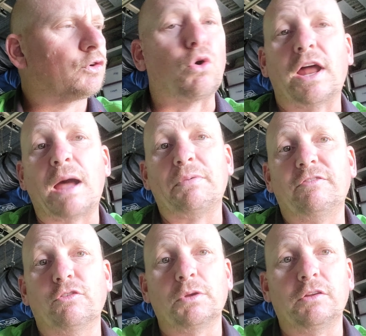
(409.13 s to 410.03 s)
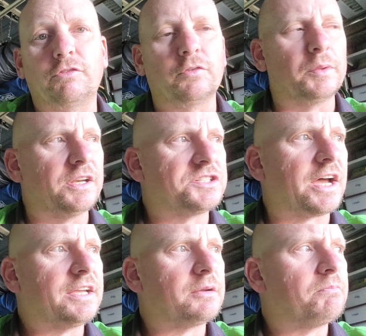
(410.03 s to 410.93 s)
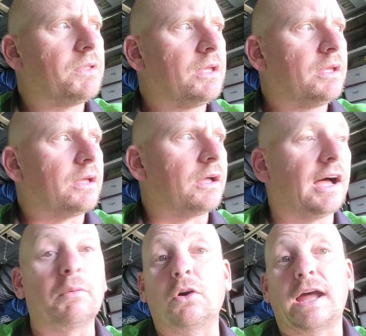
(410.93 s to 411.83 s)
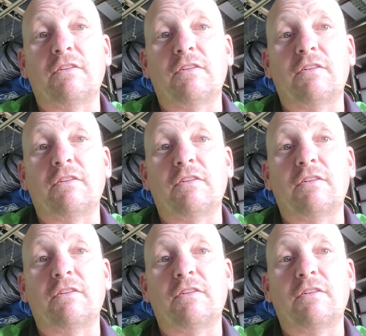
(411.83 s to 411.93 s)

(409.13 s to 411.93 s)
quite happy for me to take them. I